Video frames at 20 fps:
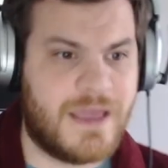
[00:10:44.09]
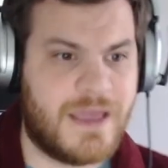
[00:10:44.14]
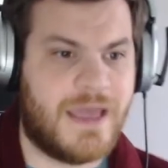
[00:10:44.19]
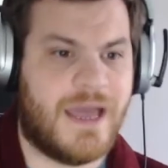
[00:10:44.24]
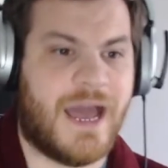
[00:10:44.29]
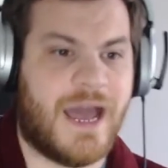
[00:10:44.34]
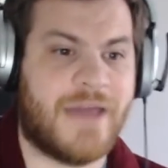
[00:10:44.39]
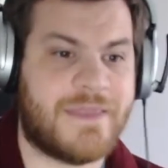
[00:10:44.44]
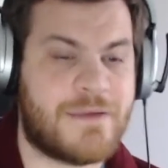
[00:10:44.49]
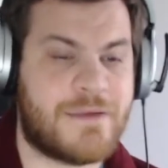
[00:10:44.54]

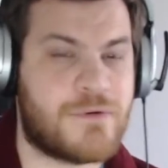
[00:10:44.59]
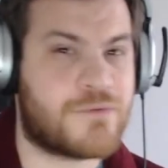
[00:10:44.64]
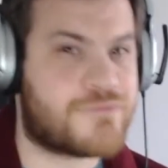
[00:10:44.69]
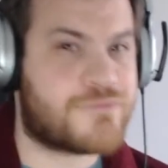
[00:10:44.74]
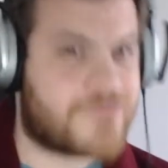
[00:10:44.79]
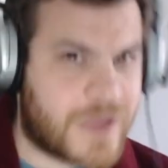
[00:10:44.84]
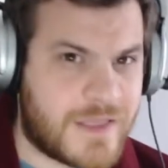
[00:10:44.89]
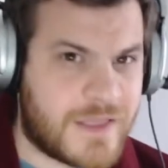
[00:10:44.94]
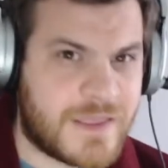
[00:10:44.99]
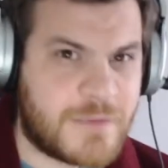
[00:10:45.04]
And they were
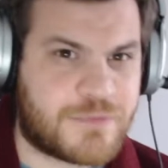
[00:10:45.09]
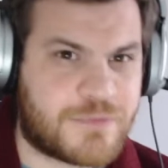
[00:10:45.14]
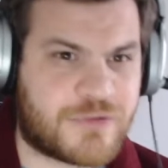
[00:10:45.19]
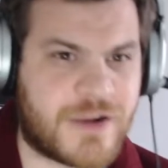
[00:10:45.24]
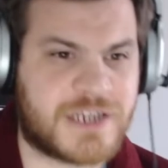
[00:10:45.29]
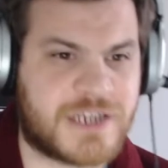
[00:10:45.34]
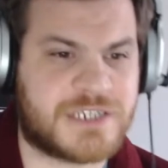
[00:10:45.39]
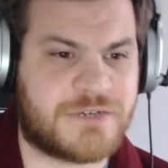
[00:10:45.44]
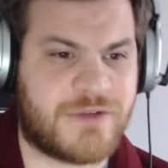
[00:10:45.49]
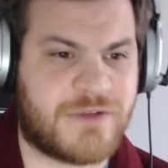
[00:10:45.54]
really
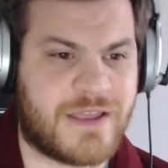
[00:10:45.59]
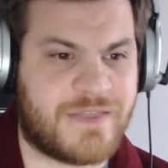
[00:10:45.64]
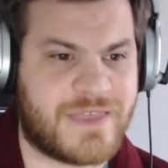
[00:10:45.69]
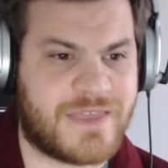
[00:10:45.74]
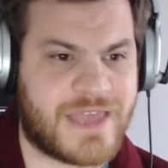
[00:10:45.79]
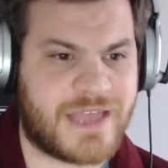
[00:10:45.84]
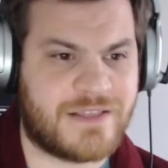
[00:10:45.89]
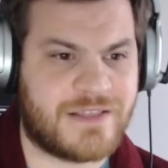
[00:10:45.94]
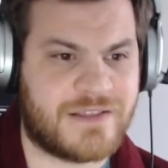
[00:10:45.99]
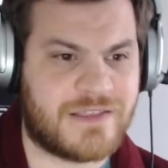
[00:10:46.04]
pressuring the
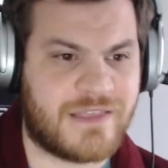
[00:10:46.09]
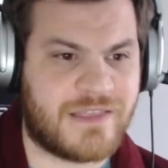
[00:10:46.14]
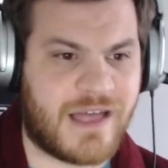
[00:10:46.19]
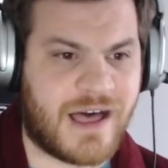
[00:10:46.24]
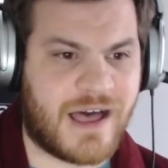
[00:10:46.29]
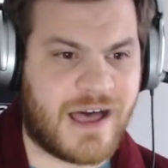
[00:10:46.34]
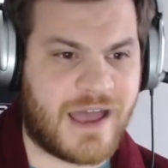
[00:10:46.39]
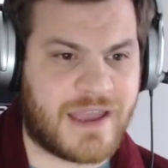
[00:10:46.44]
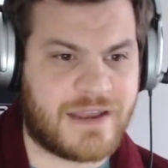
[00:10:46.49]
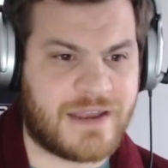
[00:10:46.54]
England
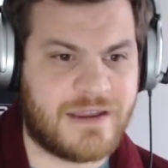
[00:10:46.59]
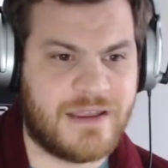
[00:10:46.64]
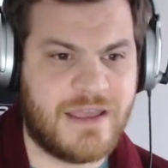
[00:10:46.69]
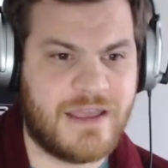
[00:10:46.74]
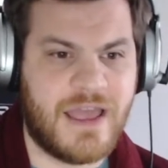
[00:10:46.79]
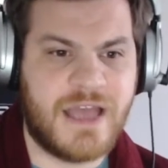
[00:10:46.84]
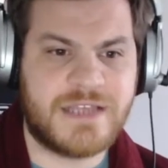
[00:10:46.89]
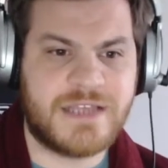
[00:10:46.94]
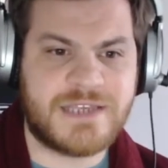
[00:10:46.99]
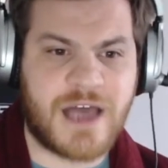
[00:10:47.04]
line,
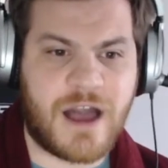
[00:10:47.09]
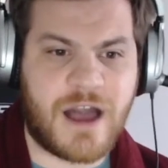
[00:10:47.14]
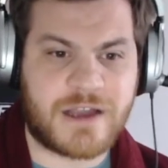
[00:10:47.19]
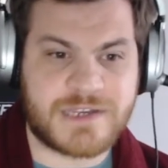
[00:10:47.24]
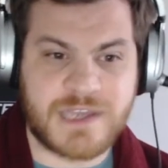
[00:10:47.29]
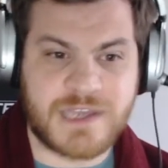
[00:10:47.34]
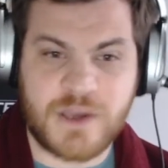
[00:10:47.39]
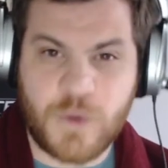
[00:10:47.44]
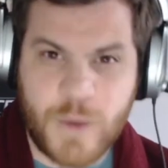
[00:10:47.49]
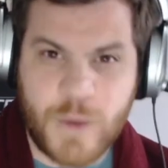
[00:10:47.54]
targeting
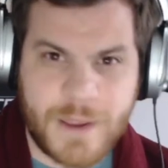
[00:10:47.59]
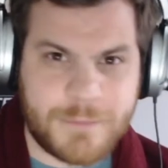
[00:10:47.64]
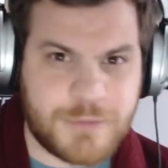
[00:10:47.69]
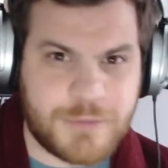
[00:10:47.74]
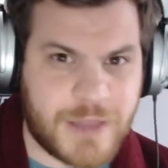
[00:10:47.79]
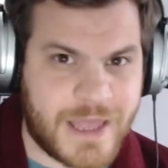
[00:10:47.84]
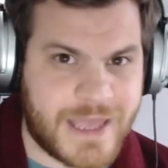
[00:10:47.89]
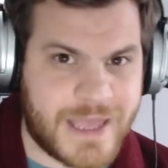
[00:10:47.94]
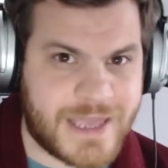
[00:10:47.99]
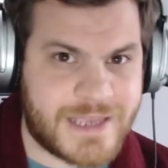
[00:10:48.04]
quick
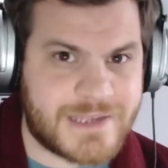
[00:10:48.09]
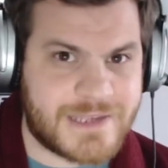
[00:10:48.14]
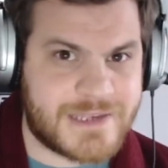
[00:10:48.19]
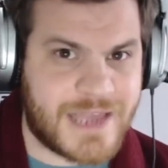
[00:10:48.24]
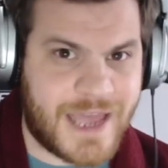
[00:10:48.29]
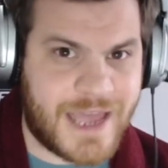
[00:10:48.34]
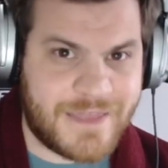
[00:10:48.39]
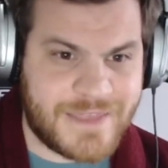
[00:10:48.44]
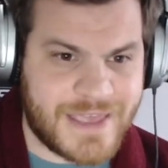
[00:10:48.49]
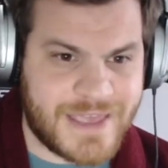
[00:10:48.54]
plays
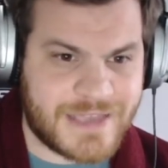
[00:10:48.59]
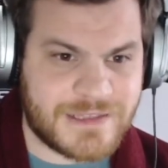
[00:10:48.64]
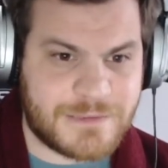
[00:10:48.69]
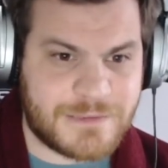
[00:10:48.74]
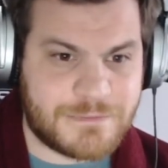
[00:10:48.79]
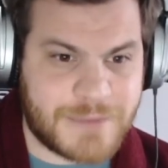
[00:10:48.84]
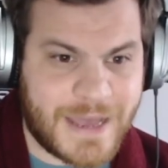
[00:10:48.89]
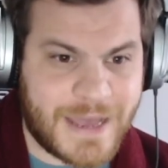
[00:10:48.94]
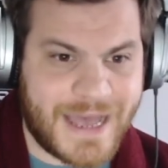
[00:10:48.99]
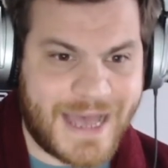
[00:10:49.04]
at the England
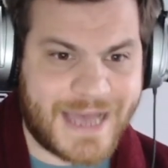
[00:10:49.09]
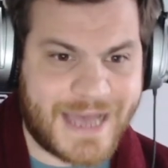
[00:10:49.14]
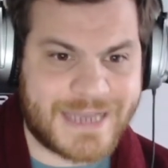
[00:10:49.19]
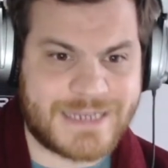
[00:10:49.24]
pack.